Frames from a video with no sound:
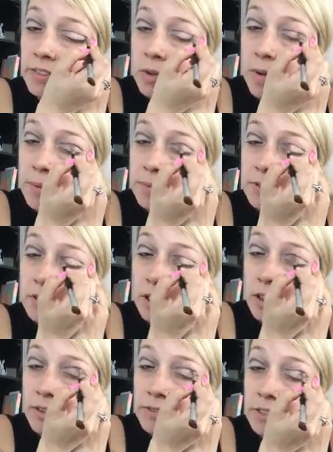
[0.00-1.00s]
to wipe this
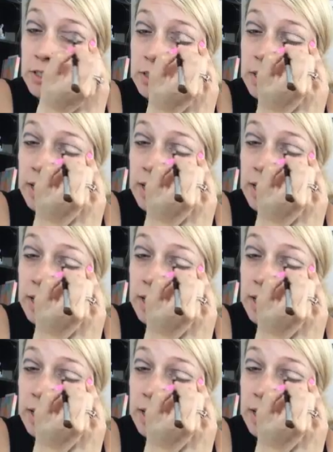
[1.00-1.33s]
all off and do it